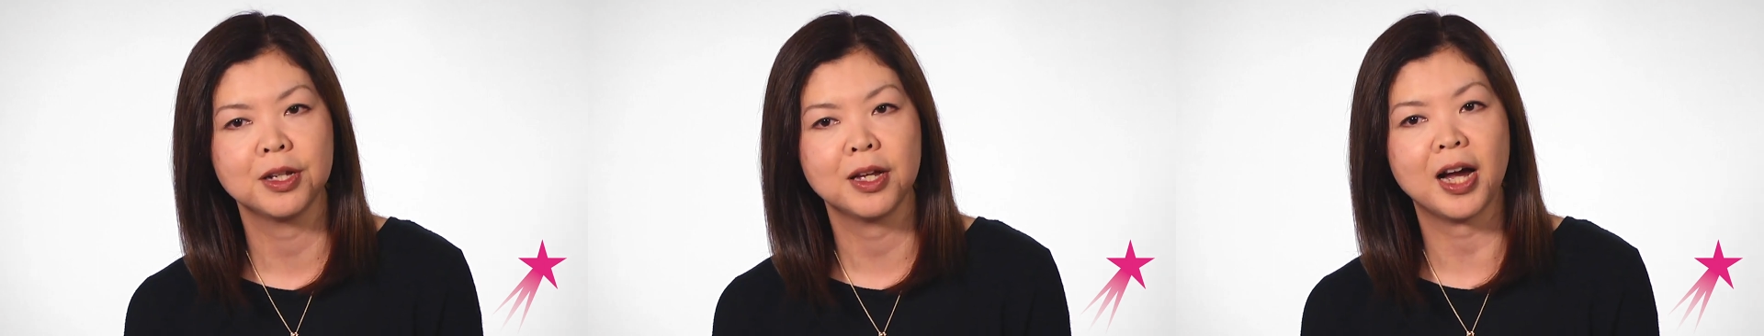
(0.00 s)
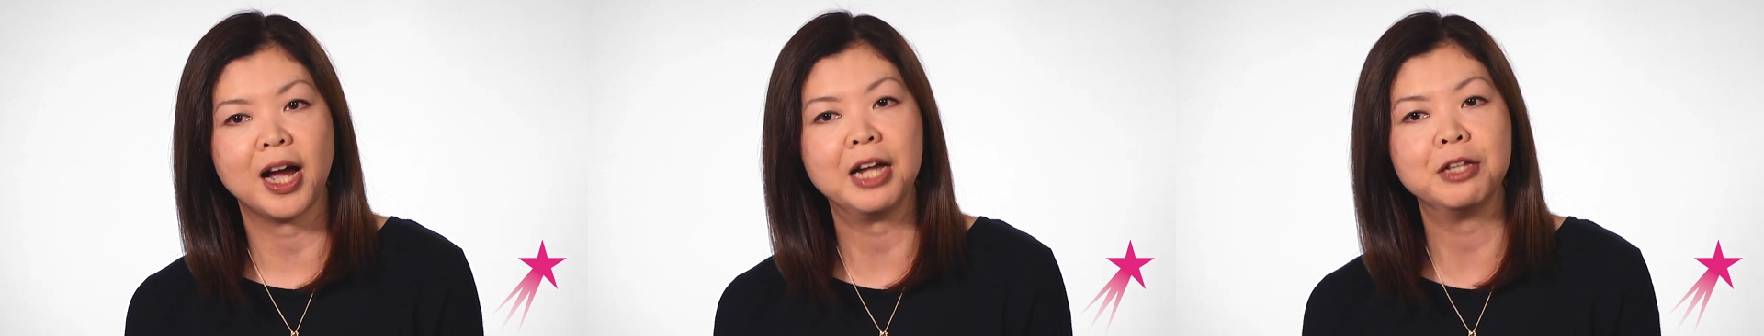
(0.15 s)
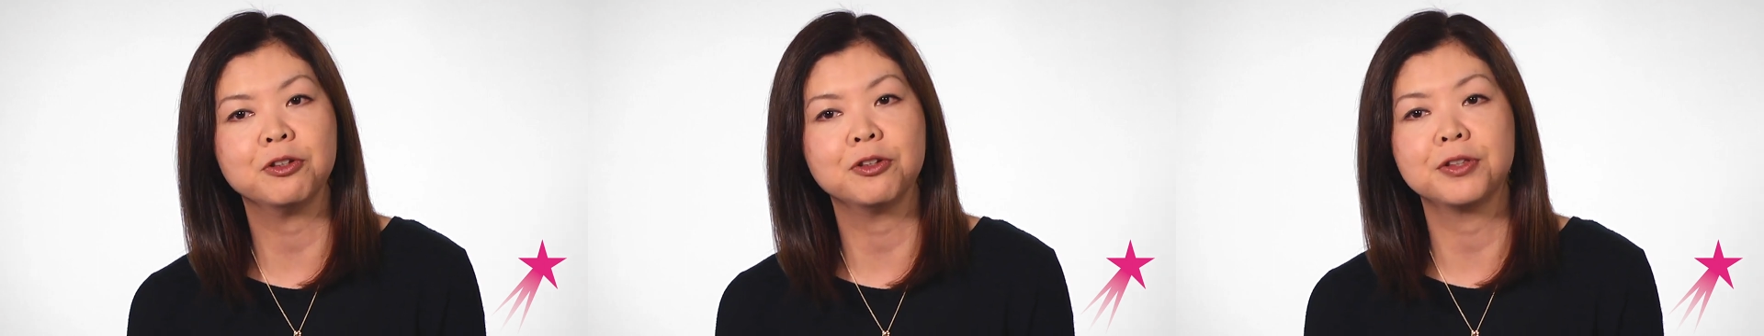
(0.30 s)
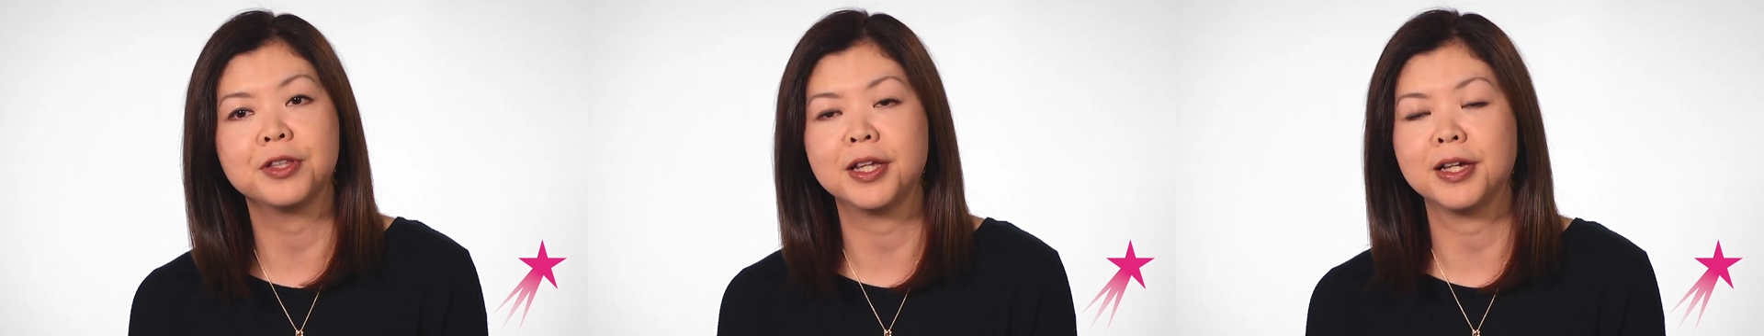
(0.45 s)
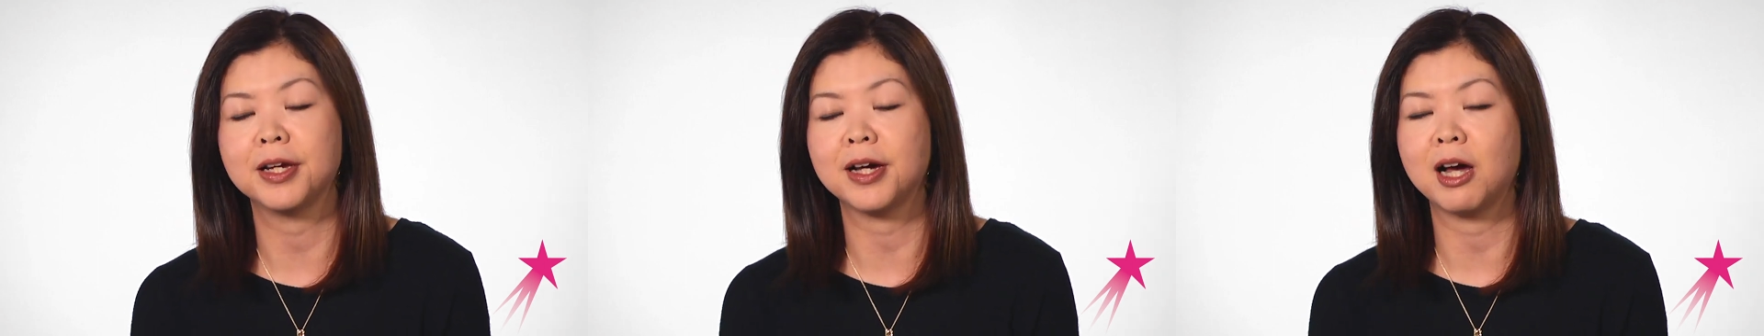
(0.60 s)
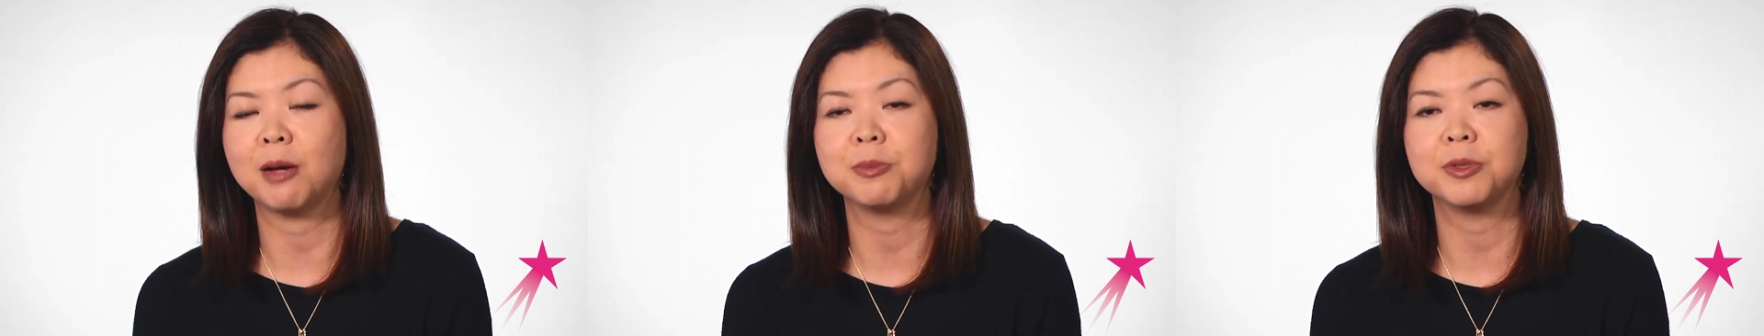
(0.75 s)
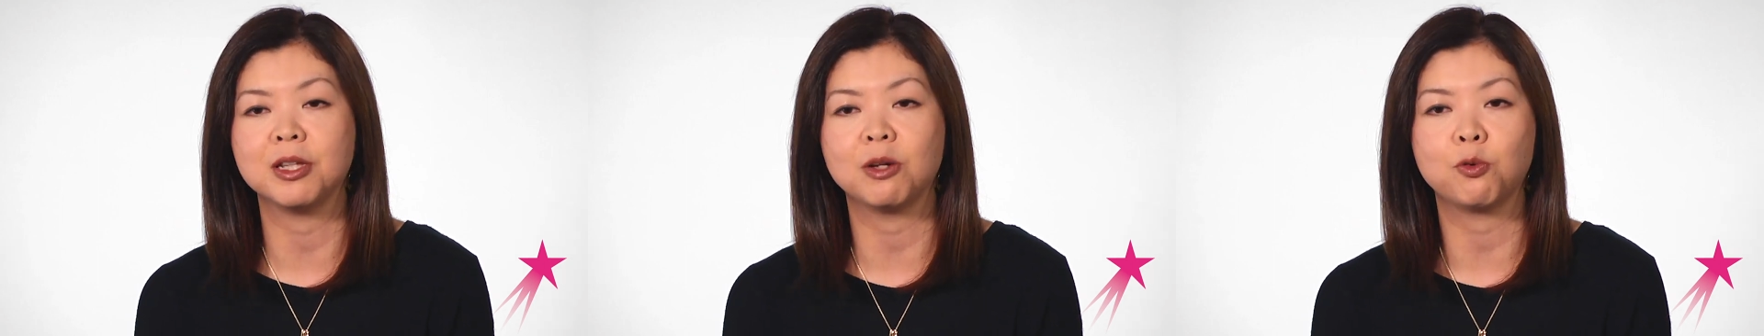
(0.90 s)
I don't think
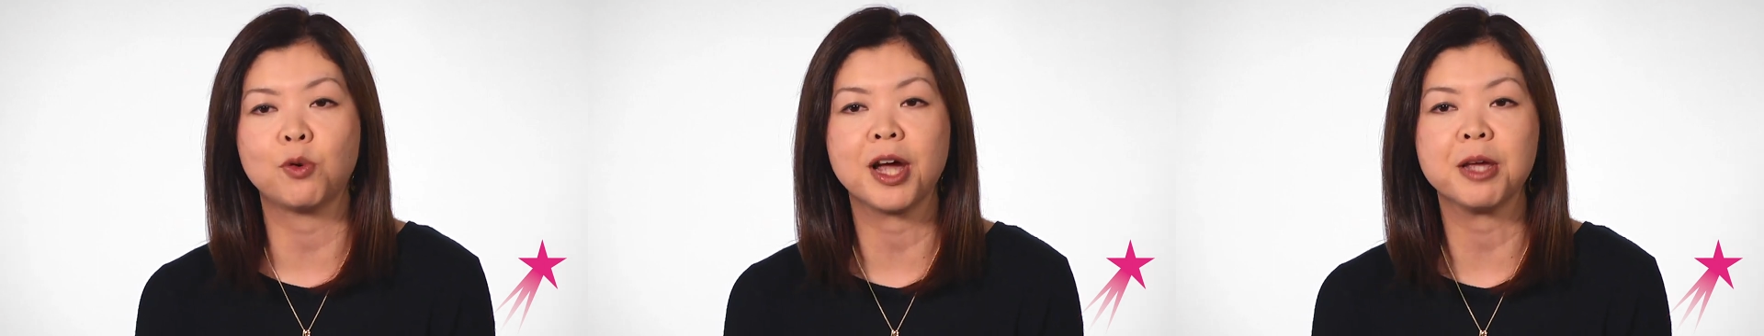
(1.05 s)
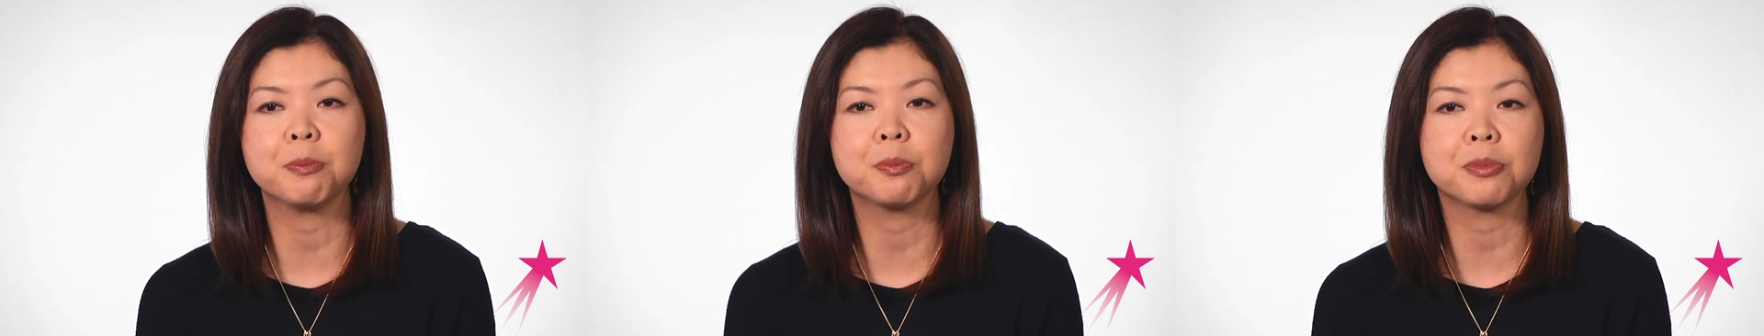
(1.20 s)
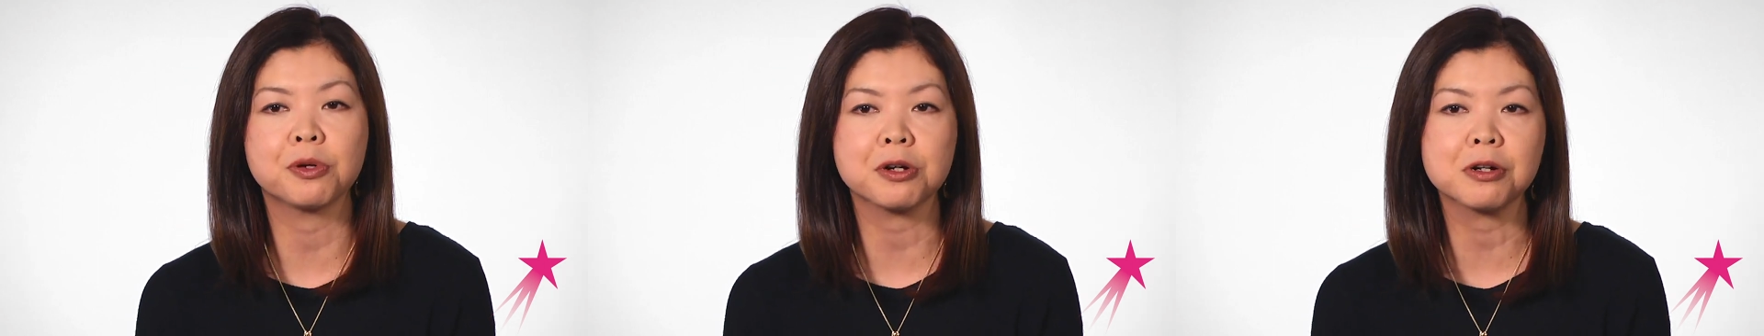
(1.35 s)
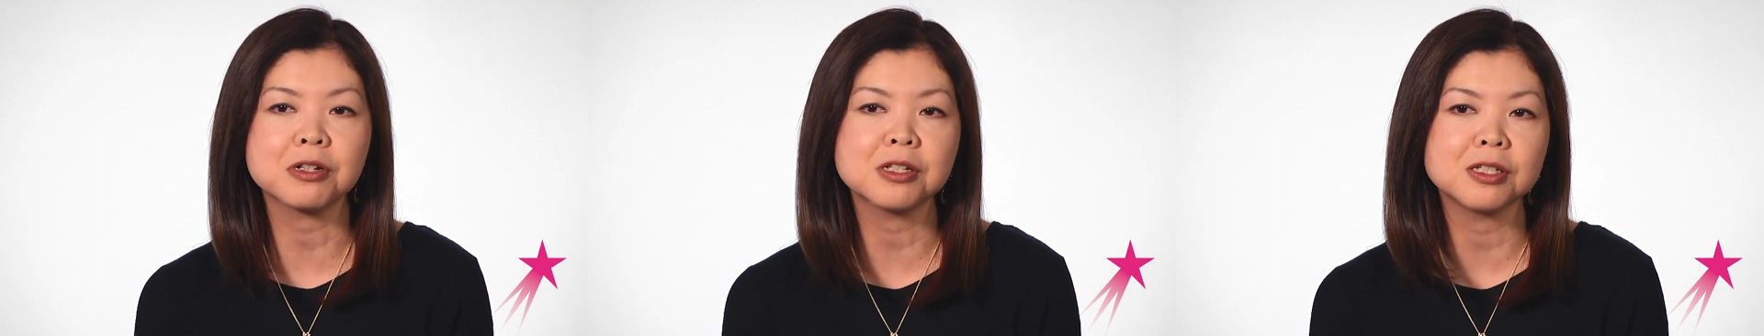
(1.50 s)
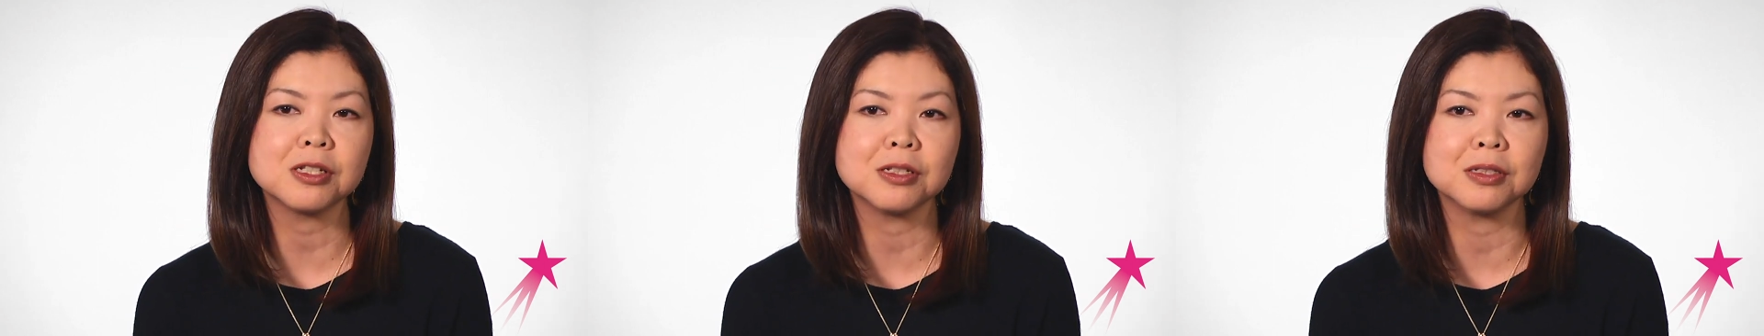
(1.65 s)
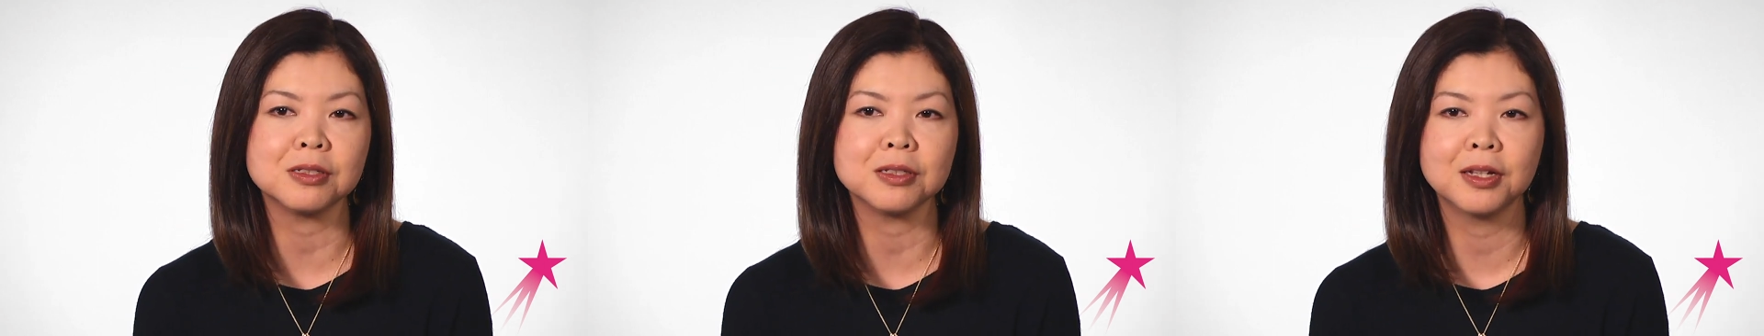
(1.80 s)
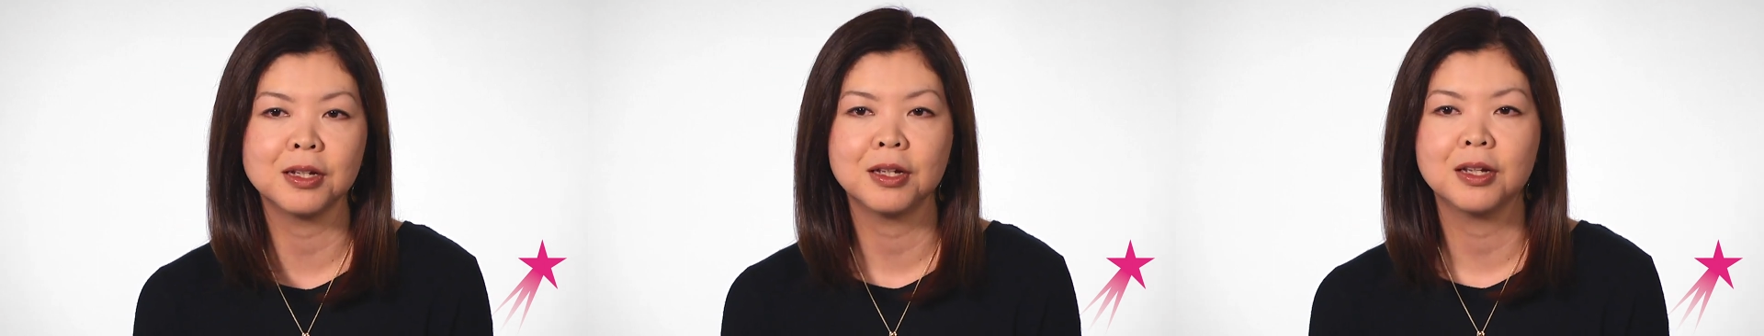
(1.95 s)
I'm the right
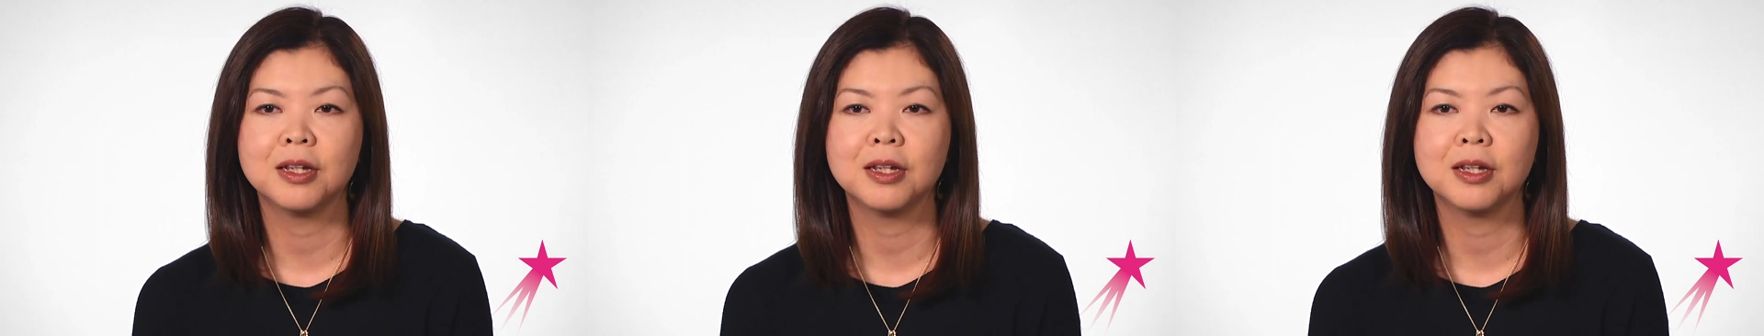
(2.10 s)
person.